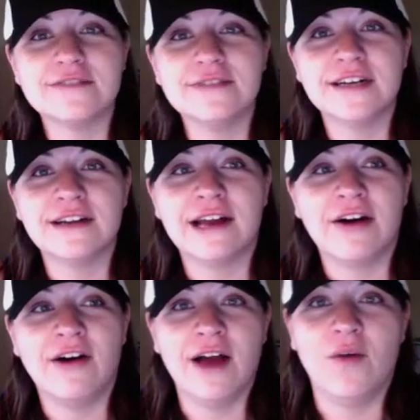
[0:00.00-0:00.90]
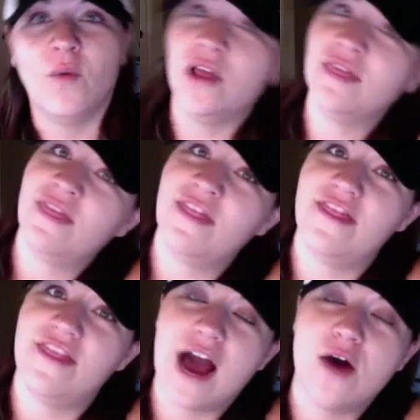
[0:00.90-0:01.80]
We are now at
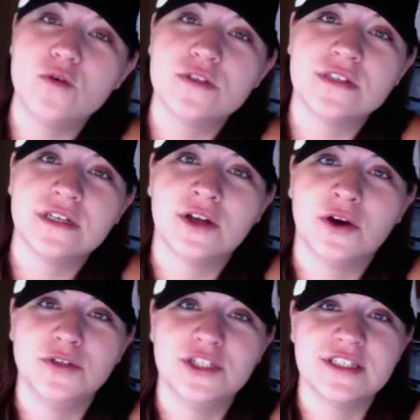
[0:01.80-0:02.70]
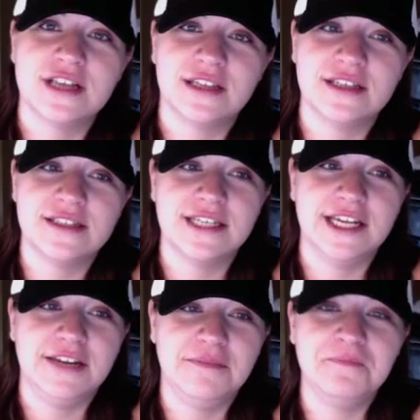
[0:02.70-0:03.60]
1,000 coaches on this
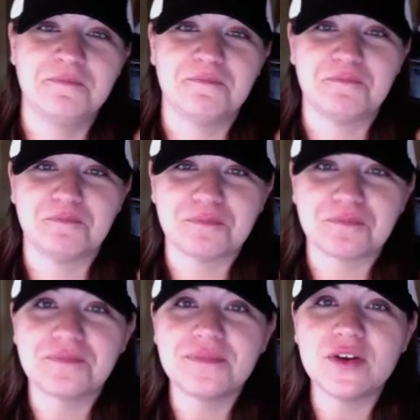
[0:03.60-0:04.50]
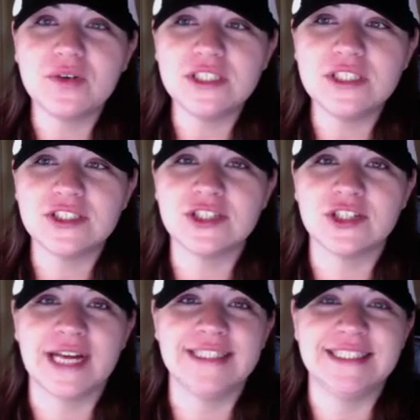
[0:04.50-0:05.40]
team, which is
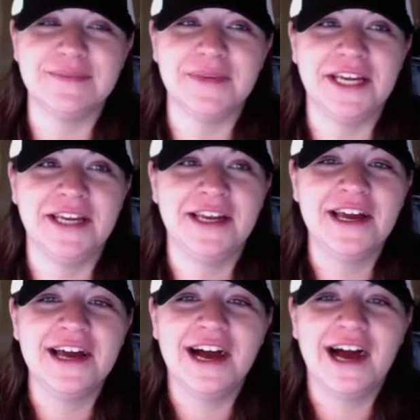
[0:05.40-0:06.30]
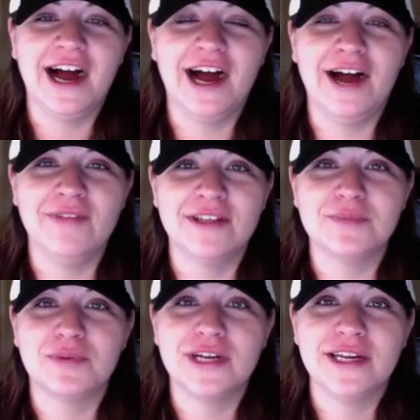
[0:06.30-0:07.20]
crazy to me. That's
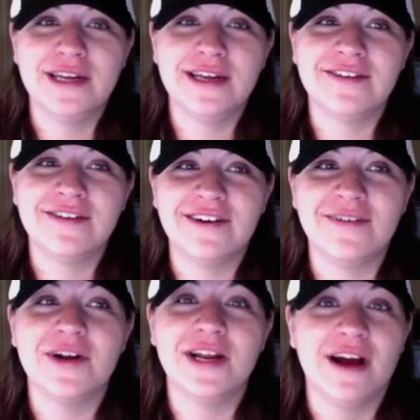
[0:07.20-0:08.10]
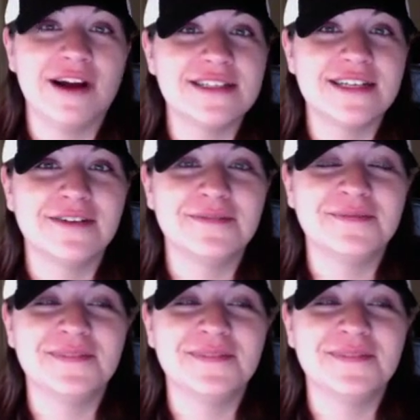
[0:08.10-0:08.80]
pretty awesome.